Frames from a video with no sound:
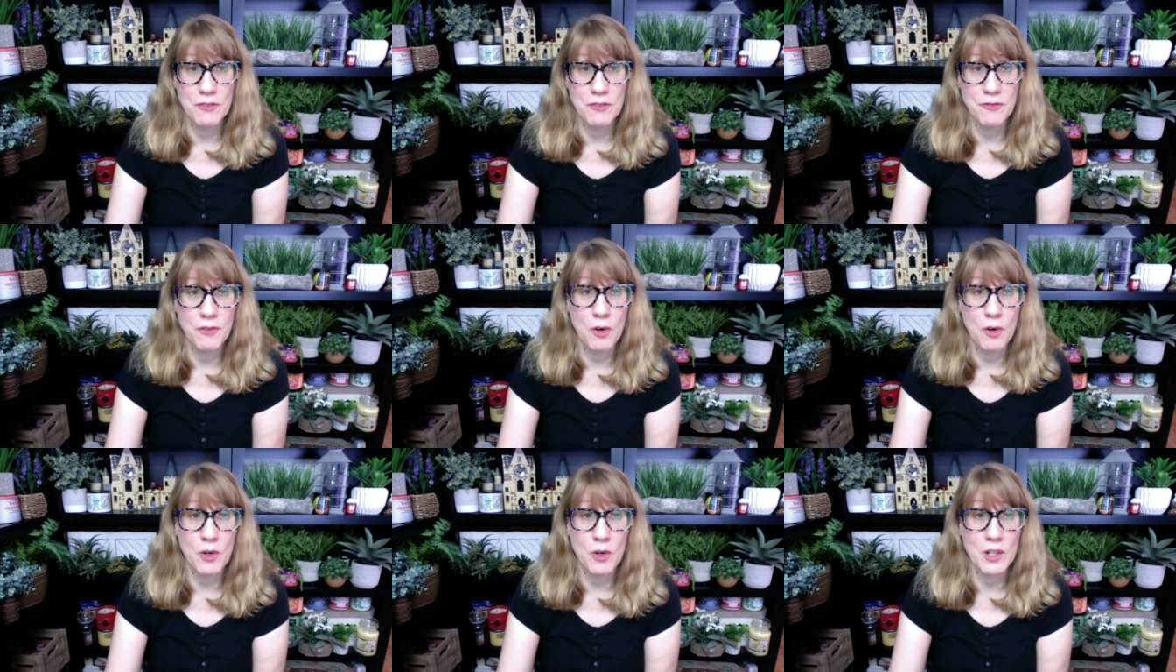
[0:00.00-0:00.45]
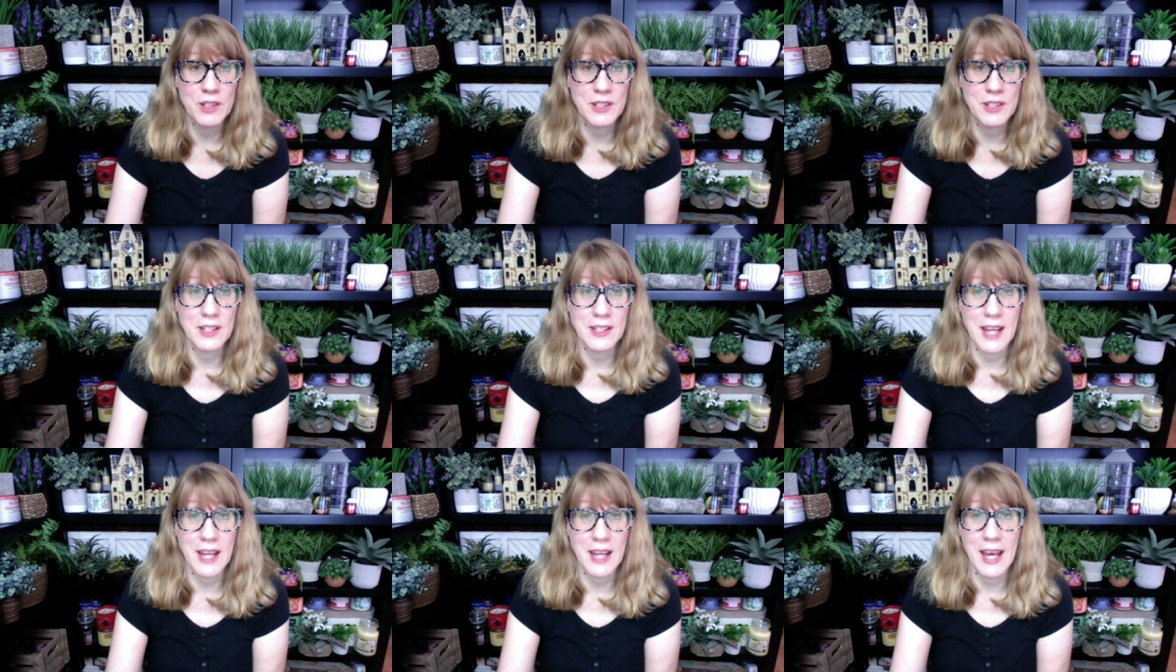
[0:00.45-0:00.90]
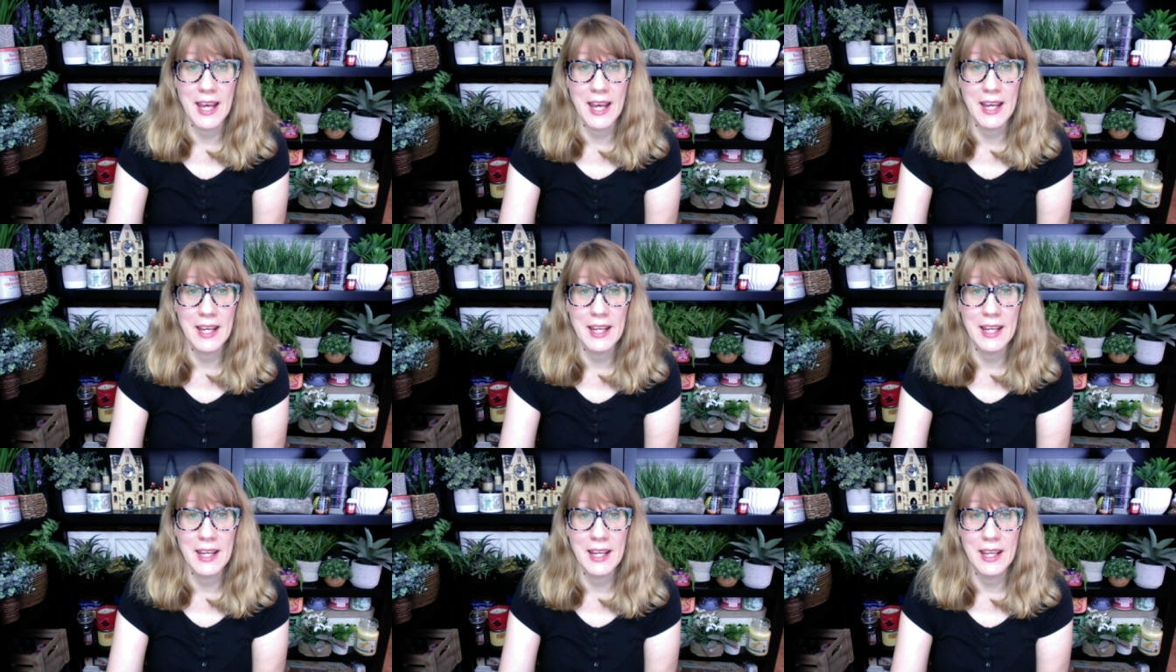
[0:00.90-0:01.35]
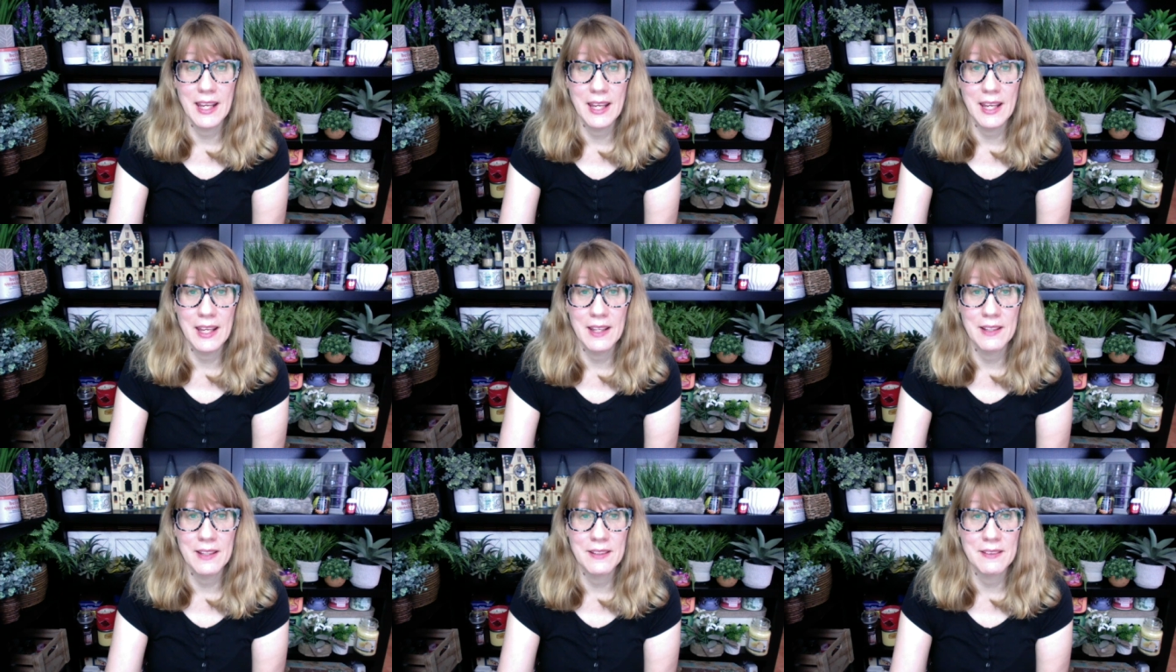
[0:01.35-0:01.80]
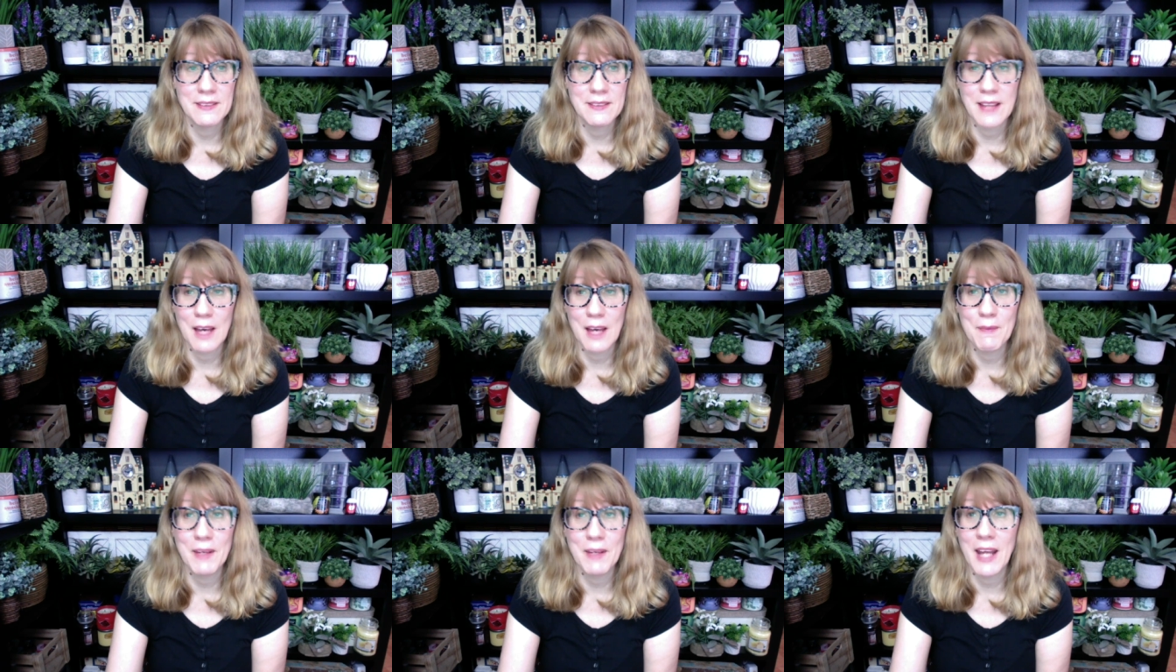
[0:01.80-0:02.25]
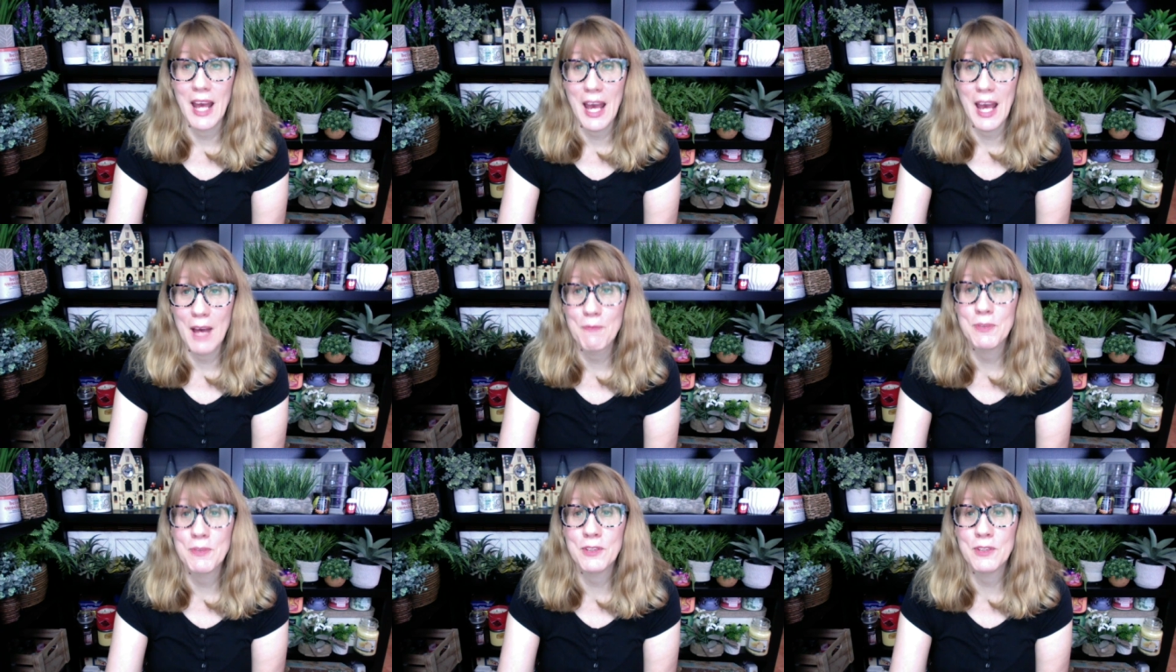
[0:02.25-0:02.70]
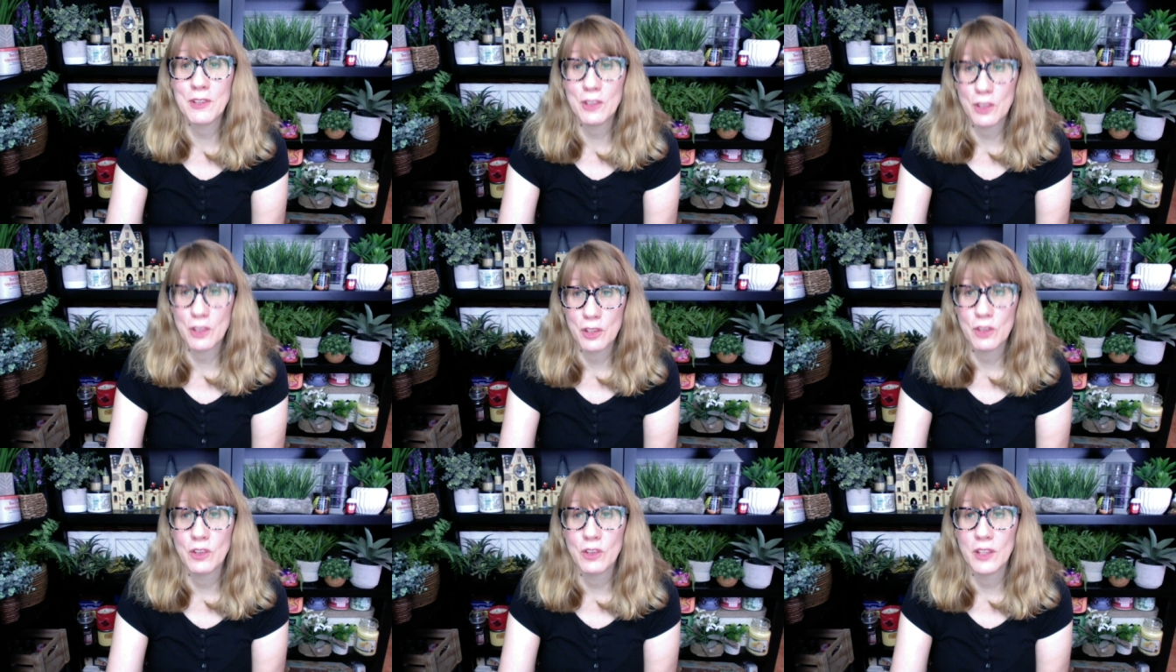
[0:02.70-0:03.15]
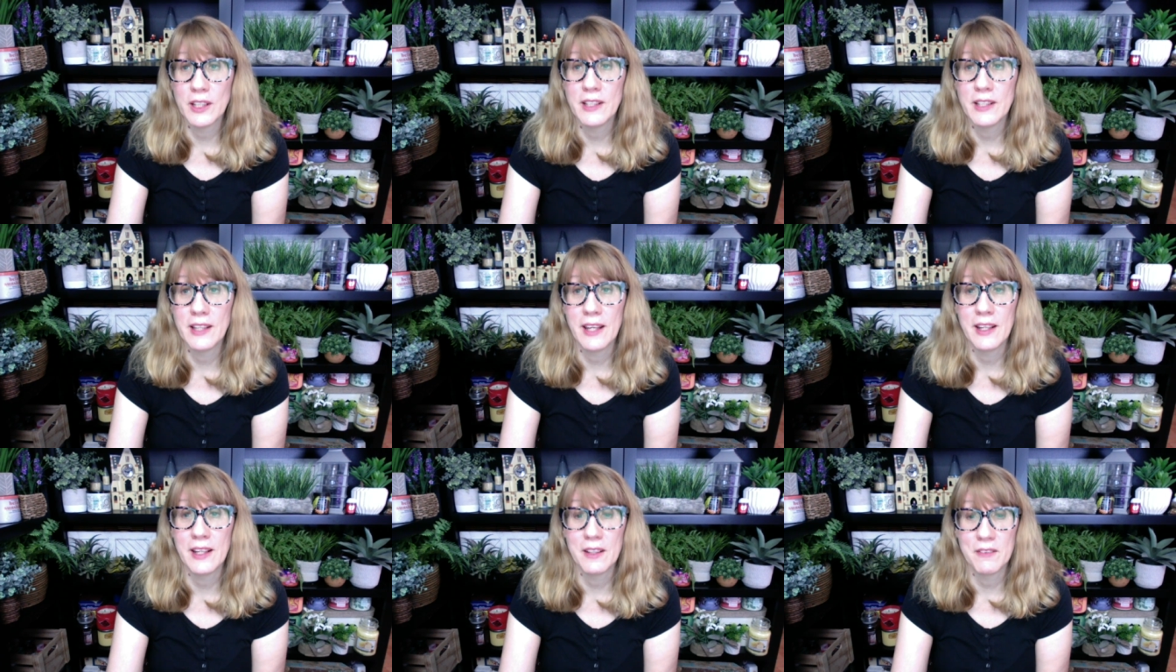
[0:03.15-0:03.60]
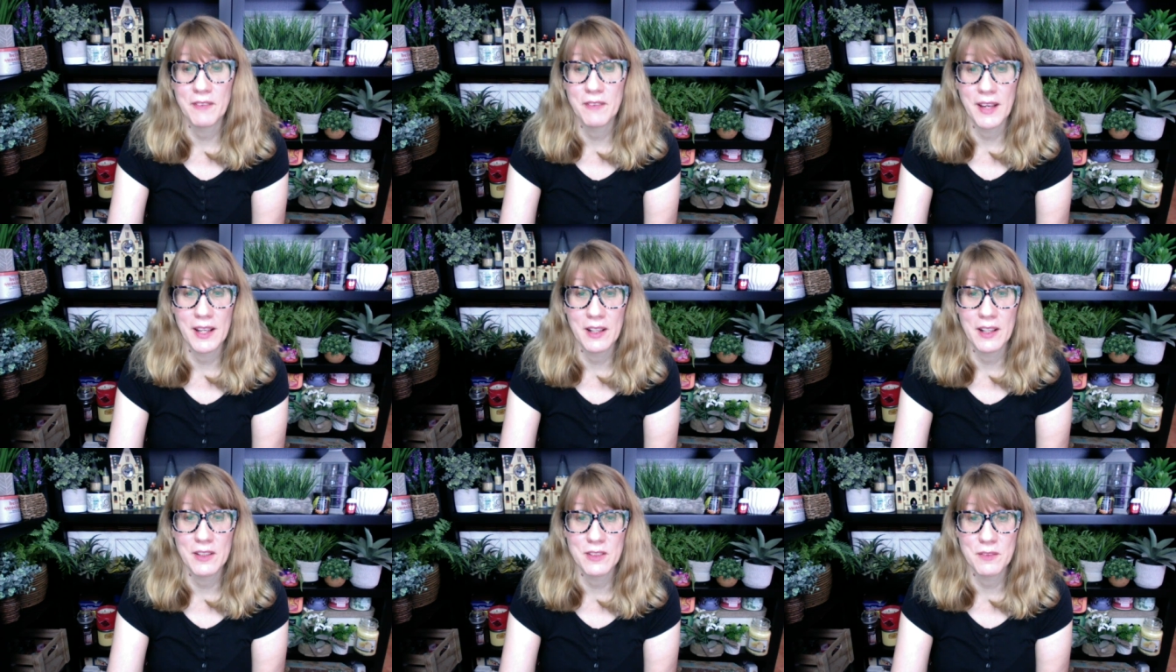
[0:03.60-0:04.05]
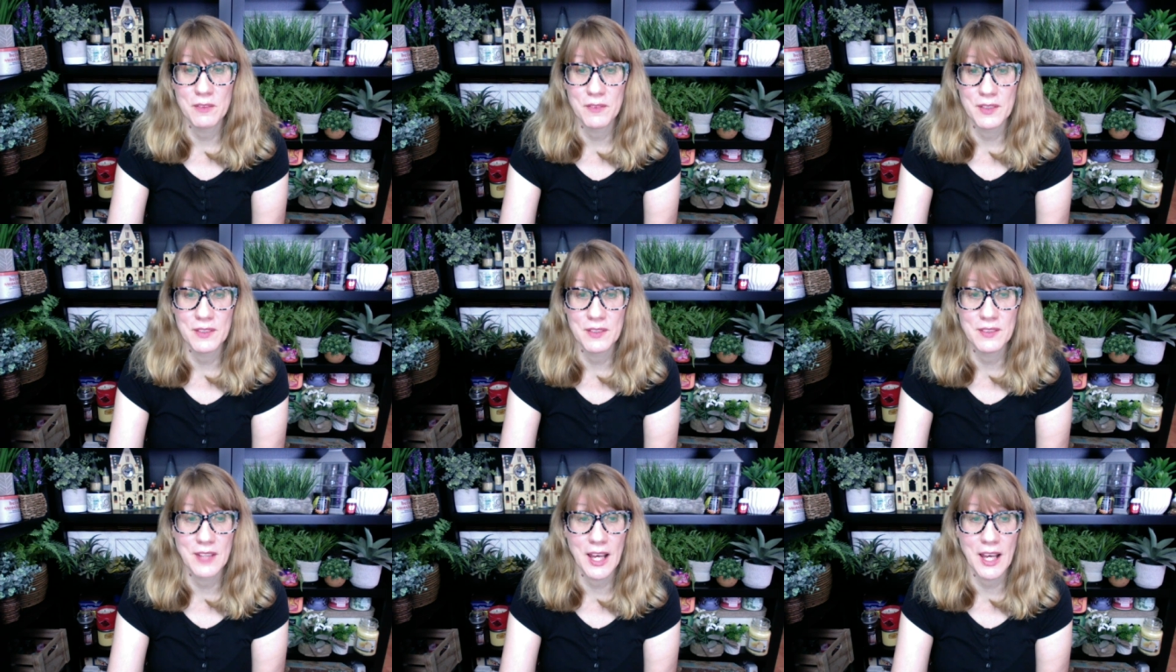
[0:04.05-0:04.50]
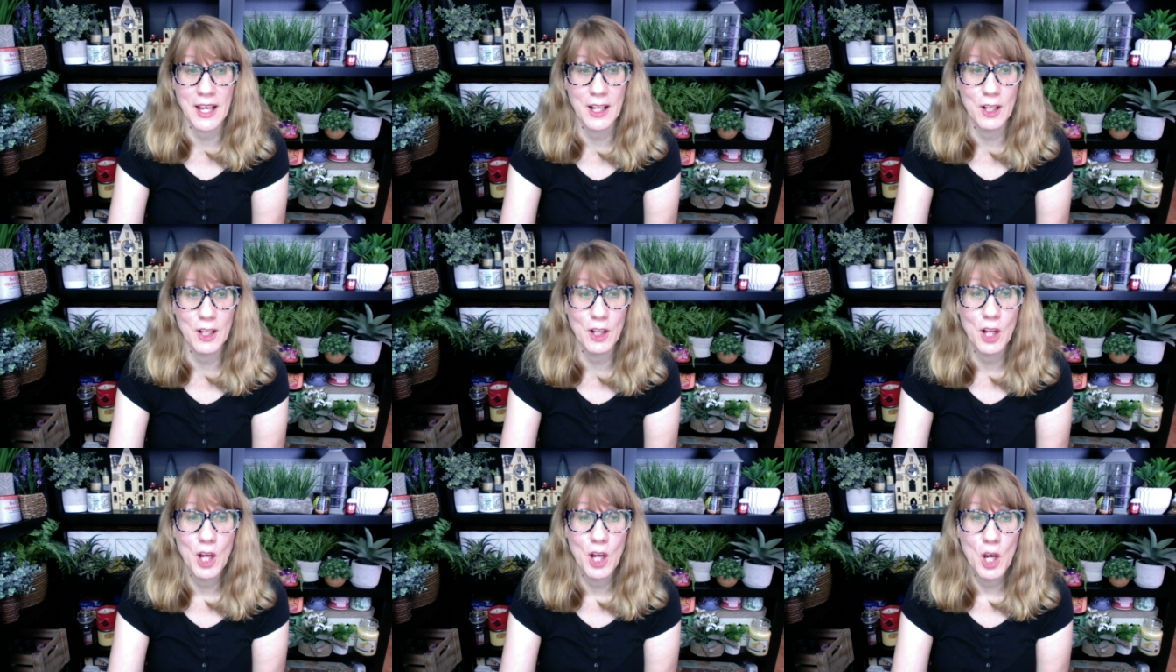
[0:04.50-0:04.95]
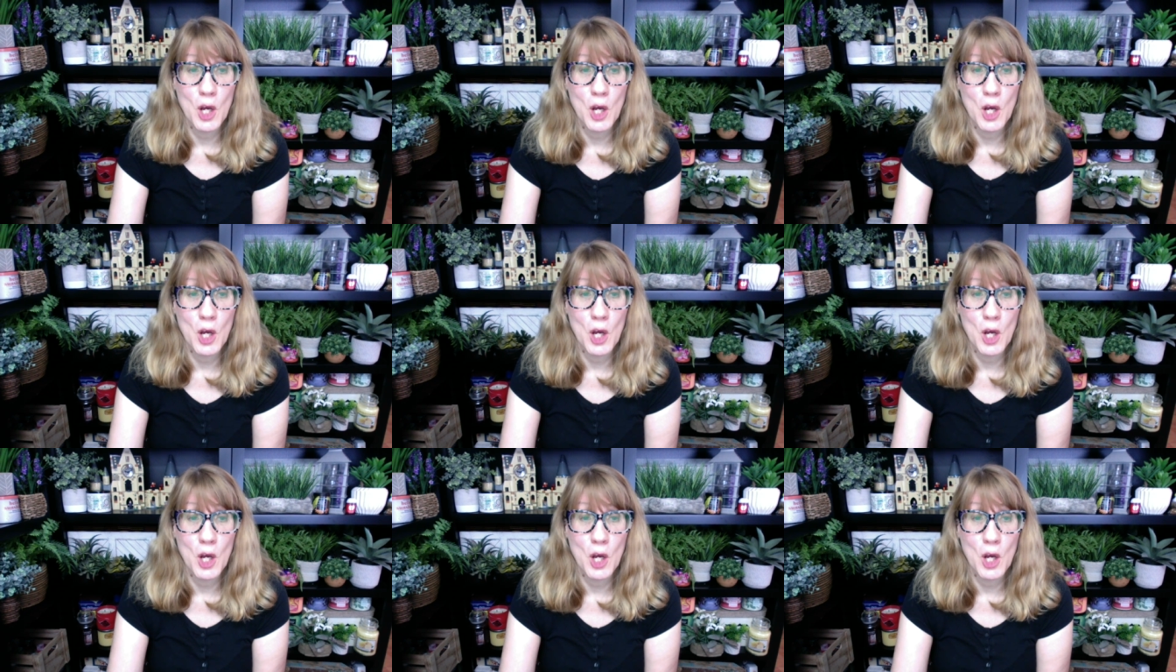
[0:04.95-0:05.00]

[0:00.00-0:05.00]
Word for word: for today is, I mean, absolutely take advantage of this sale,